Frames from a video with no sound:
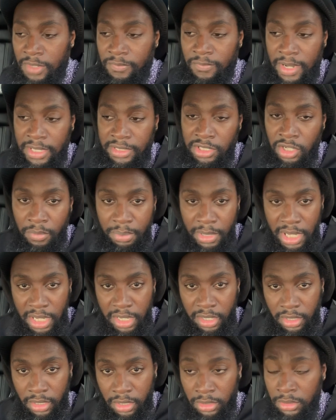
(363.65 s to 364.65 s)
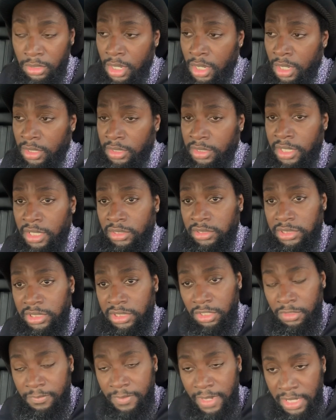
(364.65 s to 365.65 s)
if I don't pay her, they'll
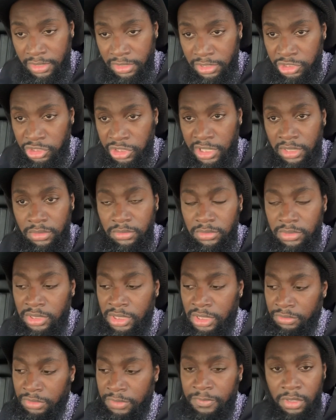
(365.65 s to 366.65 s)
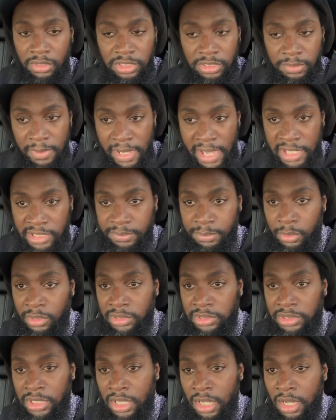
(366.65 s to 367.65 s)
send your father to jail. They'll revoke his
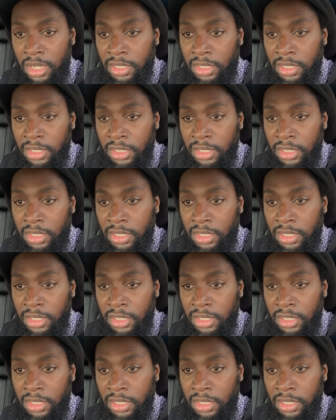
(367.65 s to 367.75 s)
passports.